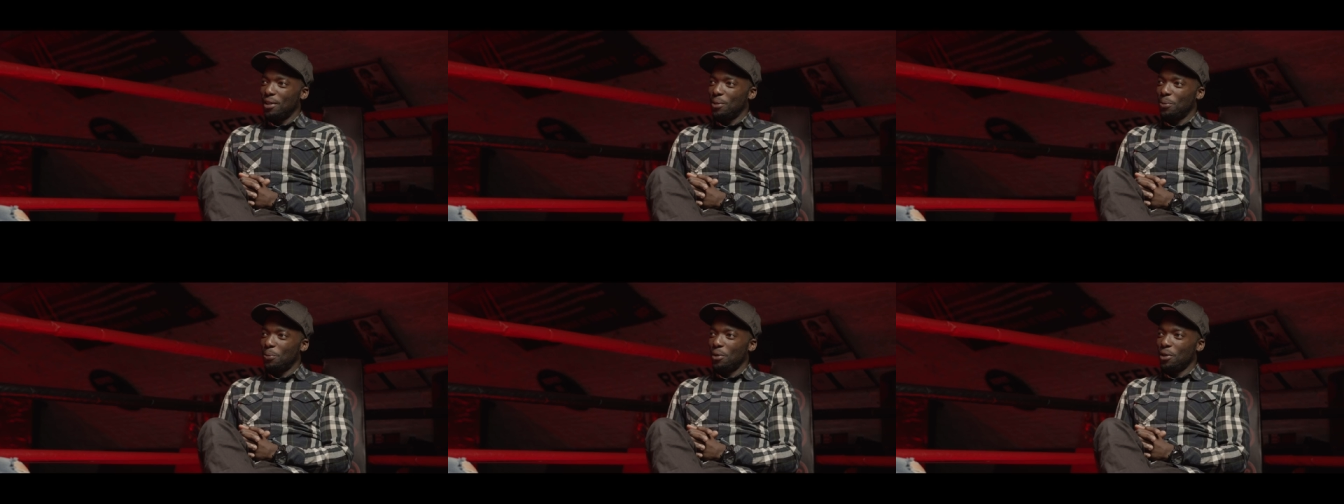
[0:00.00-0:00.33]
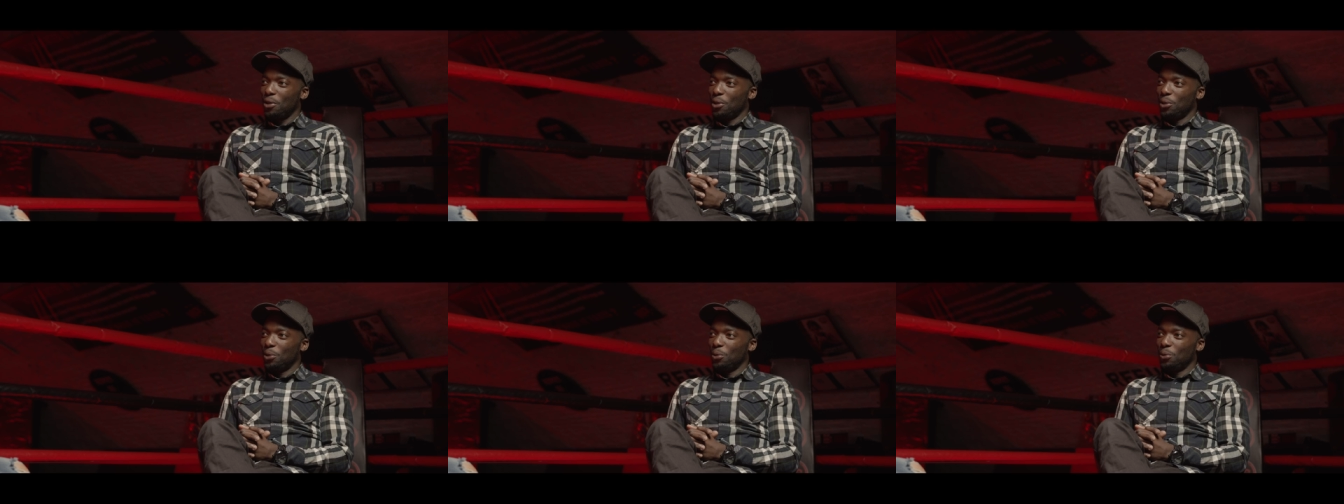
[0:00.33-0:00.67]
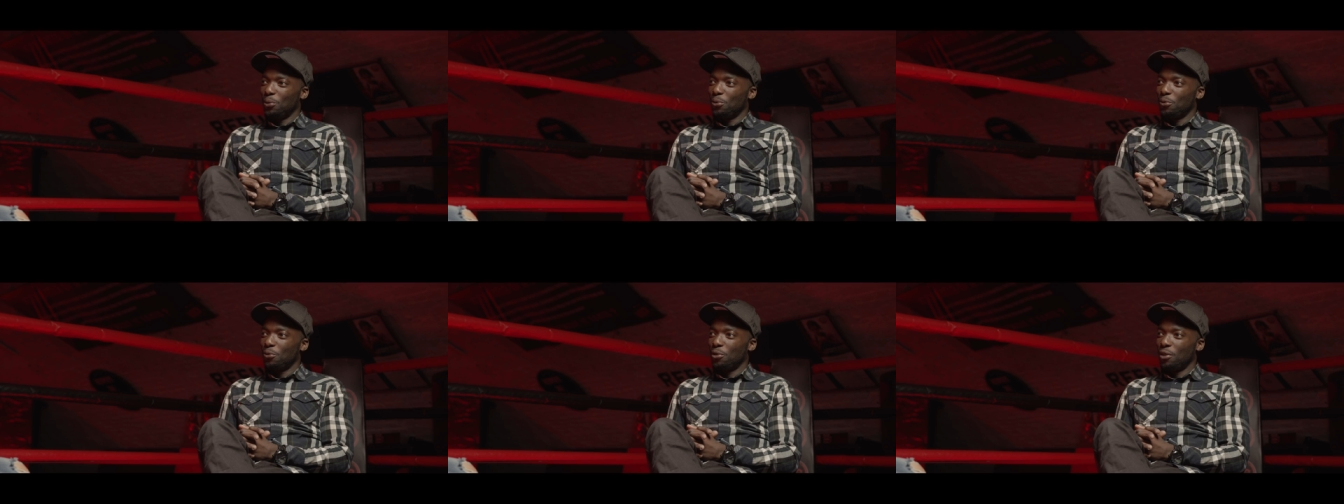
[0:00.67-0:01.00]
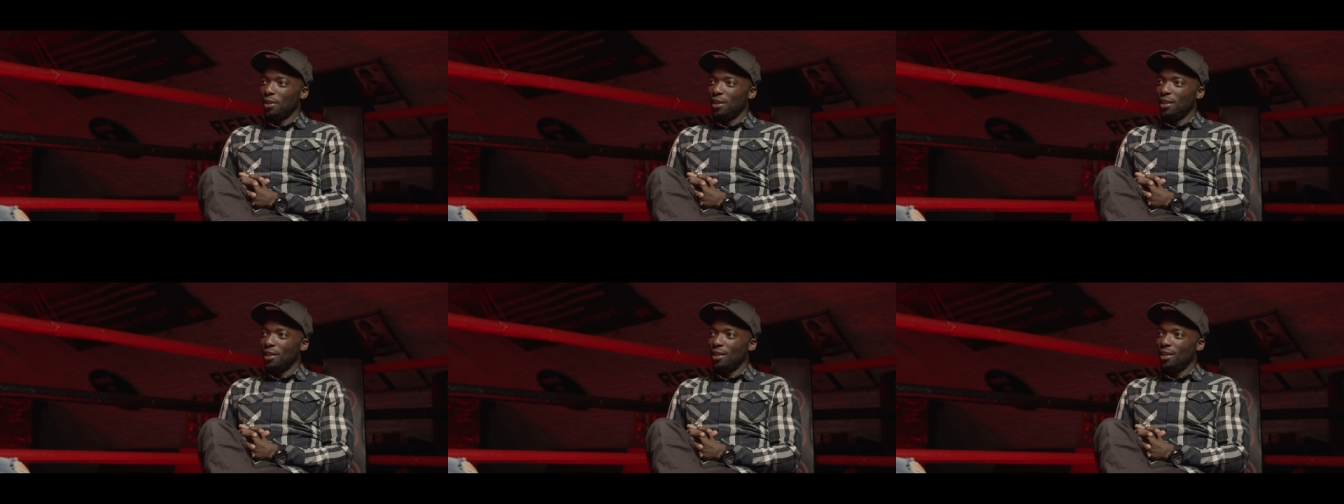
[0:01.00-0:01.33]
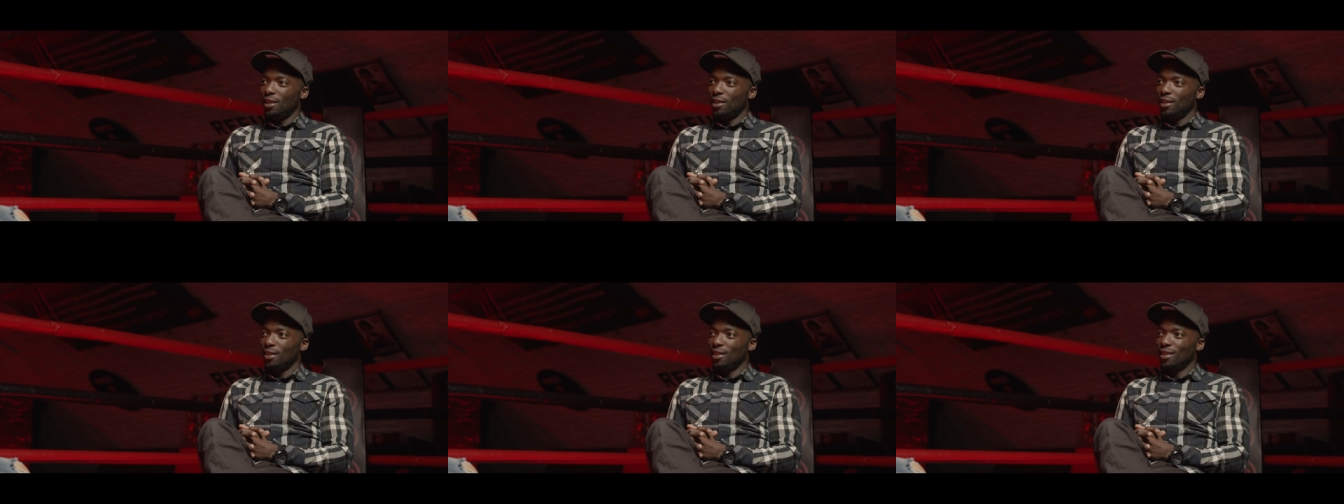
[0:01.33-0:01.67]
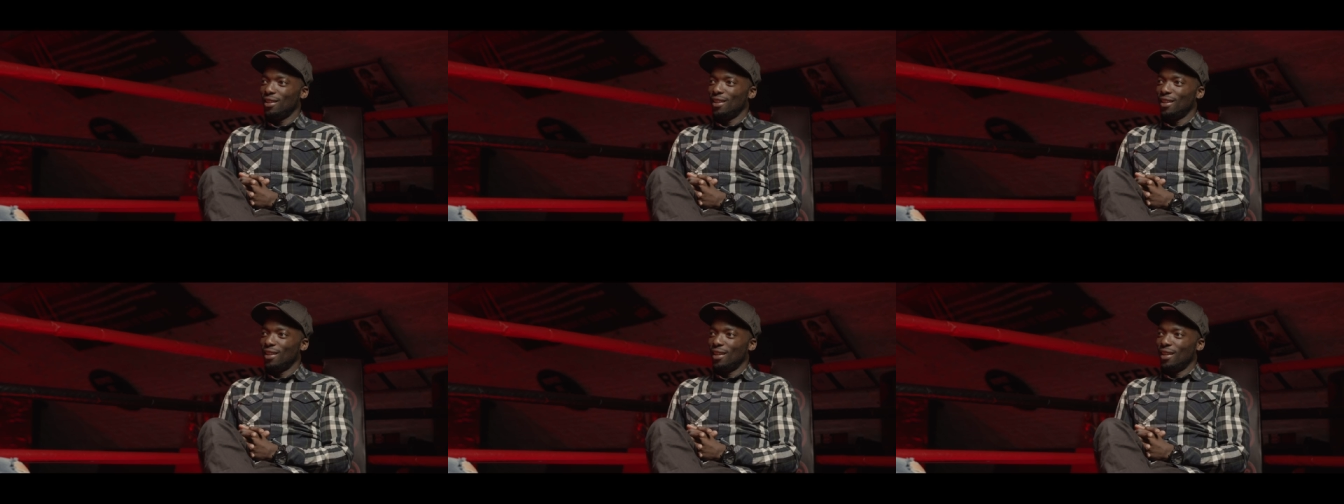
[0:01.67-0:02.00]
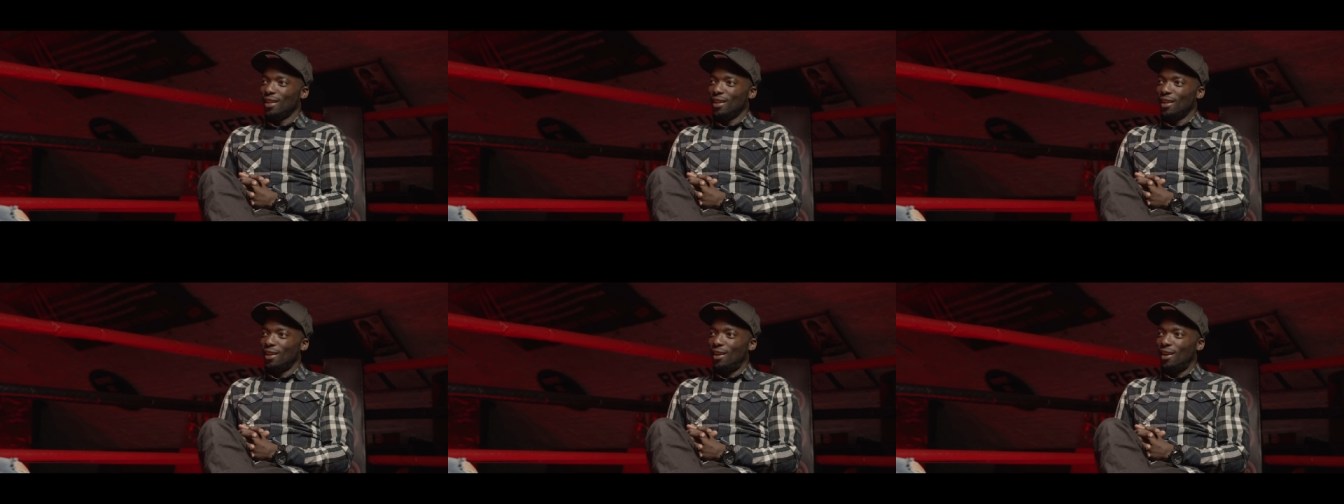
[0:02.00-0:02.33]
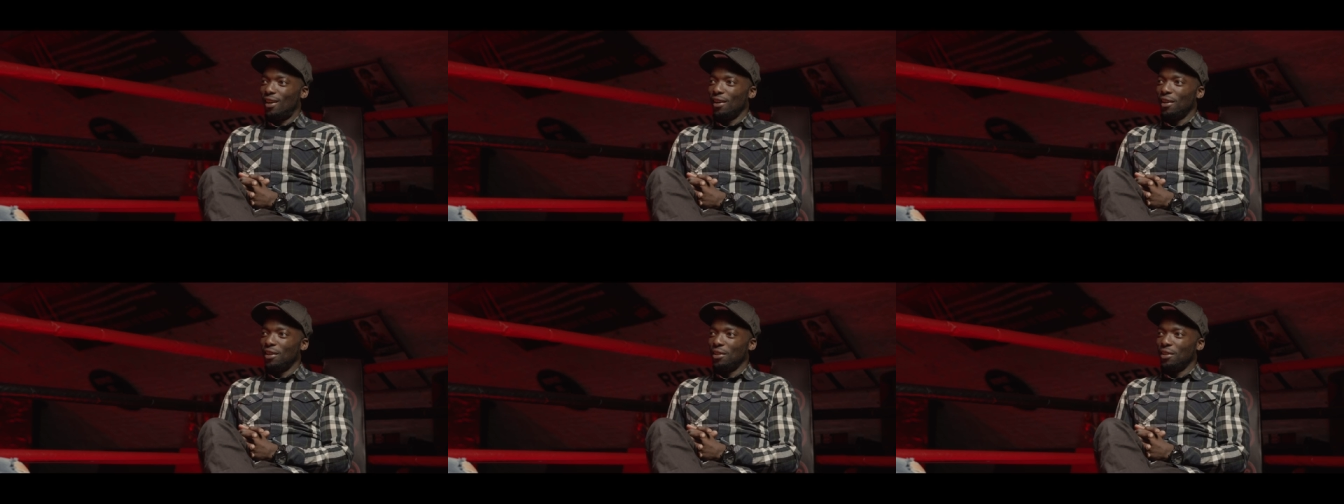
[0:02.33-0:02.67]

is when you really are